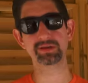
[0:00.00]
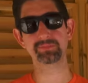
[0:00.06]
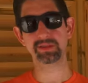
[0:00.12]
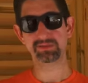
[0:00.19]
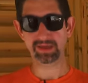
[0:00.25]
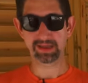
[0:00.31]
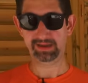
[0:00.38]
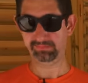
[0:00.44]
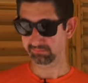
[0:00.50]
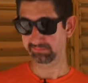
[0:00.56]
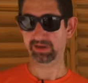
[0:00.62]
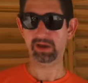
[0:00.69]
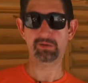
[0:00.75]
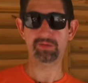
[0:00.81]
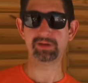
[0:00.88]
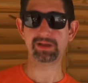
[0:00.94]
them that they, you
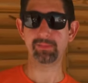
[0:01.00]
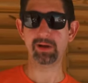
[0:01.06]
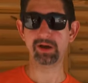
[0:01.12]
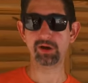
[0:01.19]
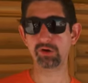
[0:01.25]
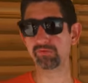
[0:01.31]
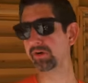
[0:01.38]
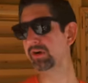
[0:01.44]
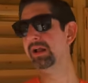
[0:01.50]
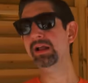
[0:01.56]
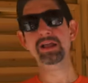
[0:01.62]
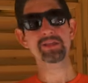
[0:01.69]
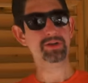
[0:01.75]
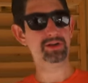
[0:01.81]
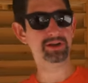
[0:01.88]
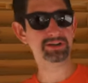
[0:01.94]
know, they come on over,
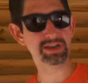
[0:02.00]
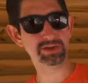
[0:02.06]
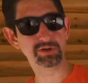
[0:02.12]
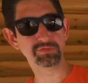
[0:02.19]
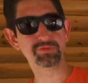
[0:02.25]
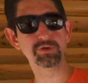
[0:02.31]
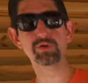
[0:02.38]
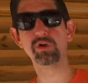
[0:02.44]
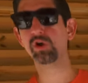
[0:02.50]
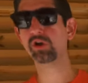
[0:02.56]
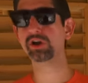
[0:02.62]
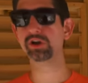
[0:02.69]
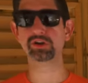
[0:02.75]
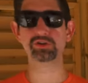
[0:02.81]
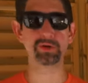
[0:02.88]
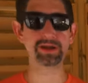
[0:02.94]
they're gonna take your food
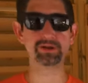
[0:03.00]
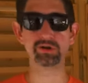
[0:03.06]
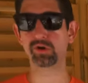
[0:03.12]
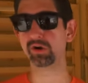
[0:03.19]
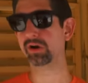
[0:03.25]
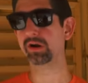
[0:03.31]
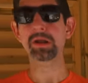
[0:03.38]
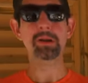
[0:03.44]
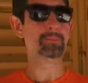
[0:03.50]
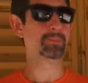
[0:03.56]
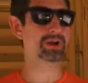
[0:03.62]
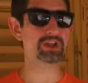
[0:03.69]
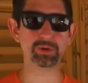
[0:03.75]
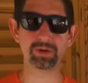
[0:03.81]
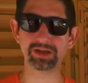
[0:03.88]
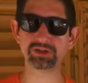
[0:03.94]
order, your drink order,
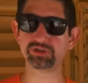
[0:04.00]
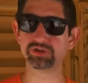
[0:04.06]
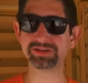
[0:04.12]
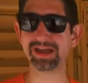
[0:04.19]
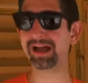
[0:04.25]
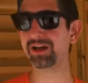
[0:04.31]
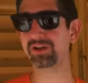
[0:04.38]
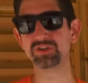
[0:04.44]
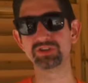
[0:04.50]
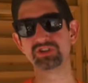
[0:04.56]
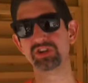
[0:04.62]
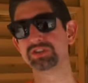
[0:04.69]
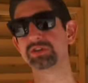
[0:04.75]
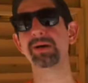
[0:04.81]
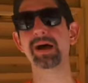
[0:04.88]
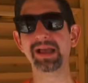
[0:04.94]
bring you extra towels,
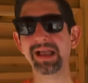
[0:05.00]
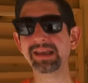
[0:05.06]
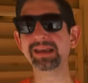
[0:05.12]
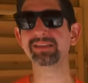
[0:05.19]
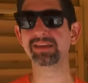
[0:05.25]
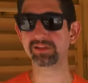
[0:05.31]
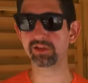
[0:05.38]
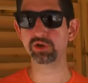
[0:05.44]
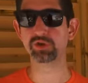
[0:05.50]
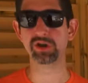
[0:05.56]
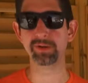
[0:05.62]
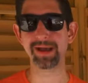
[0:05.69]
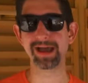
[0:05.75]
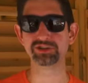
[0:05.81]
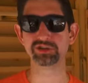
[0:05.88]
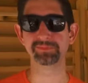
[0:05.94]
just about anything that you can
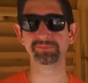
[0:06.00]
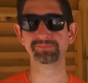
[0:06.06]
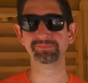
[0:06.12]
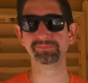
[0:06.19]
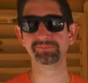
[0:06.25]
imagine.